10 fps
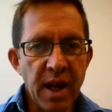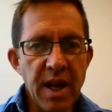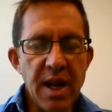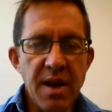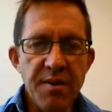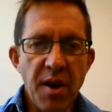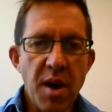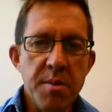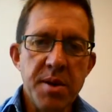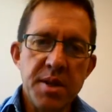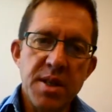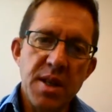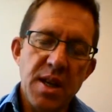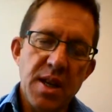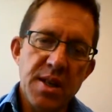Clearly,
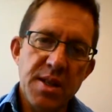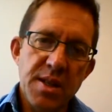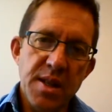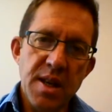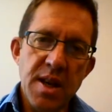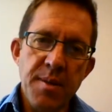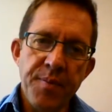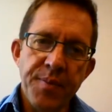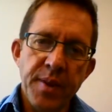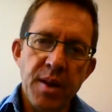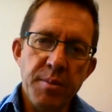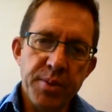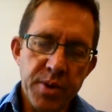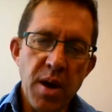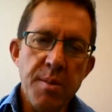environment is the
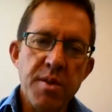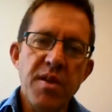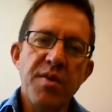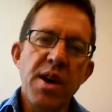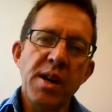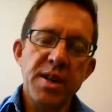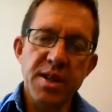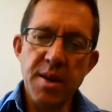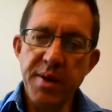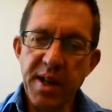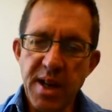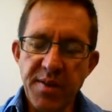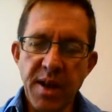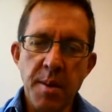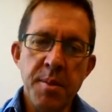primary focus typically
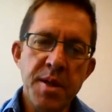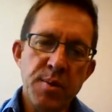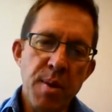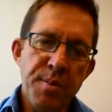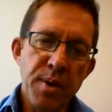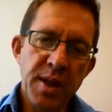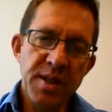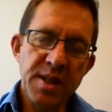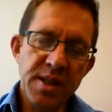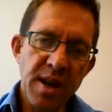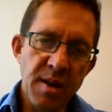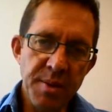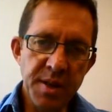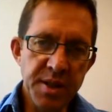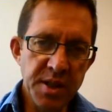of companies when building a
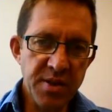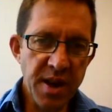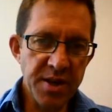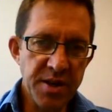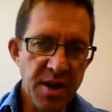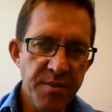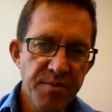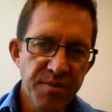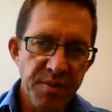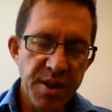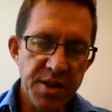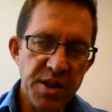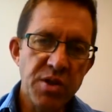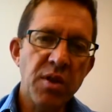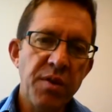sustainability strategy. There's a
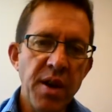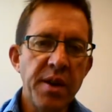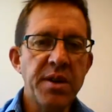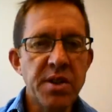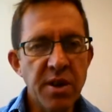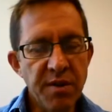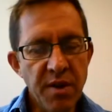strong focus on